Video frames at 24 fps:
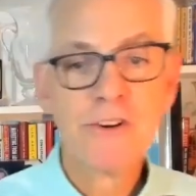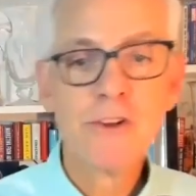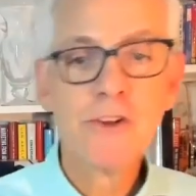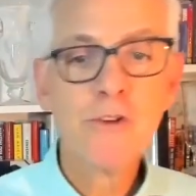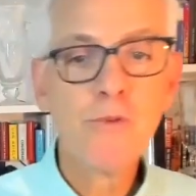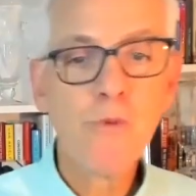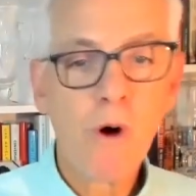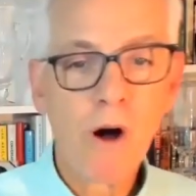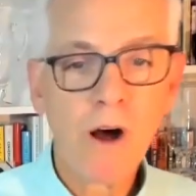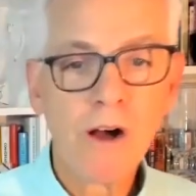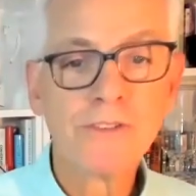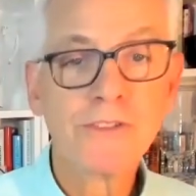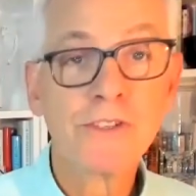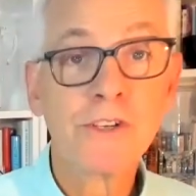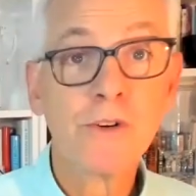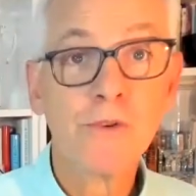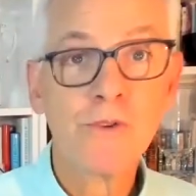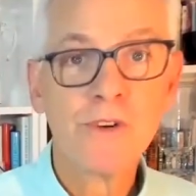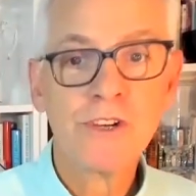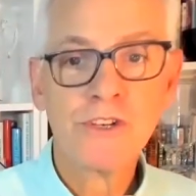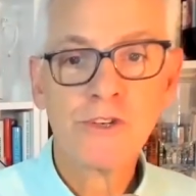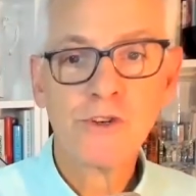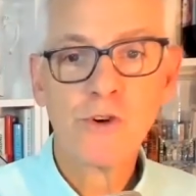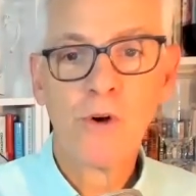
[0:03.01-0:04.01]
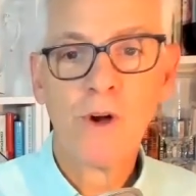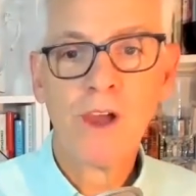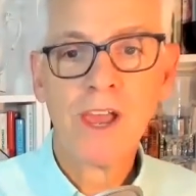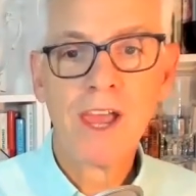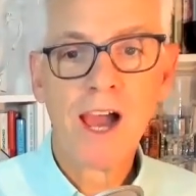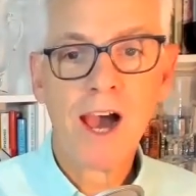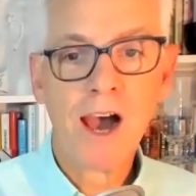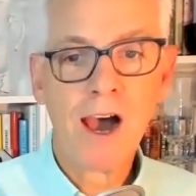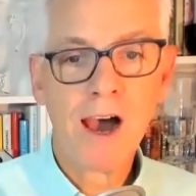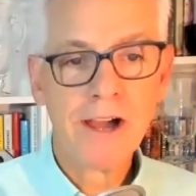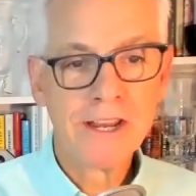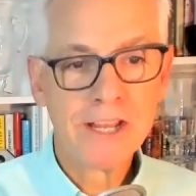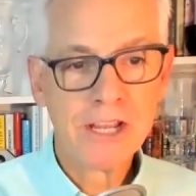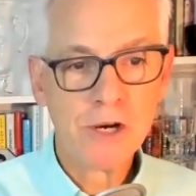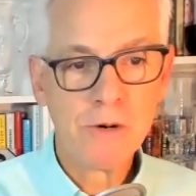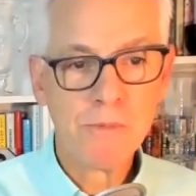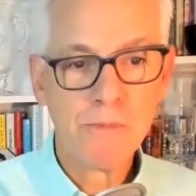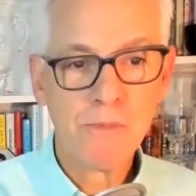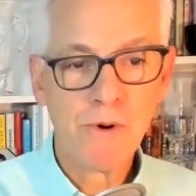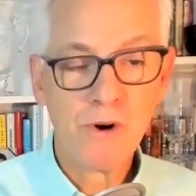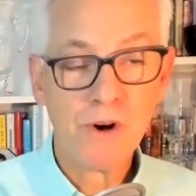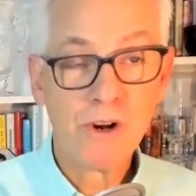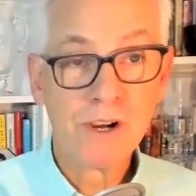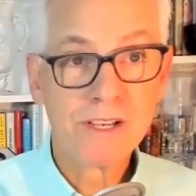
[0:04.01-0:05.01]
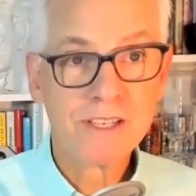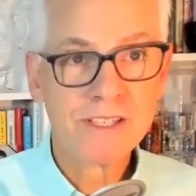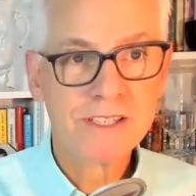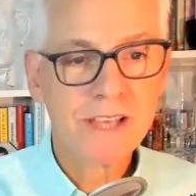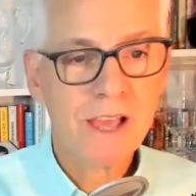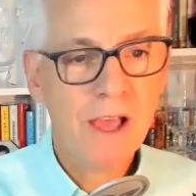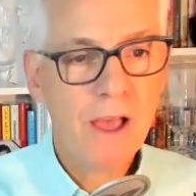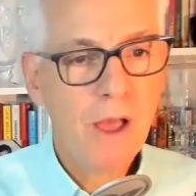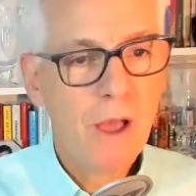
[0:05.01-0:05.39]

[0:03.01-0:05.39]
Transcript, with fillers: you also enjoy audiobooks.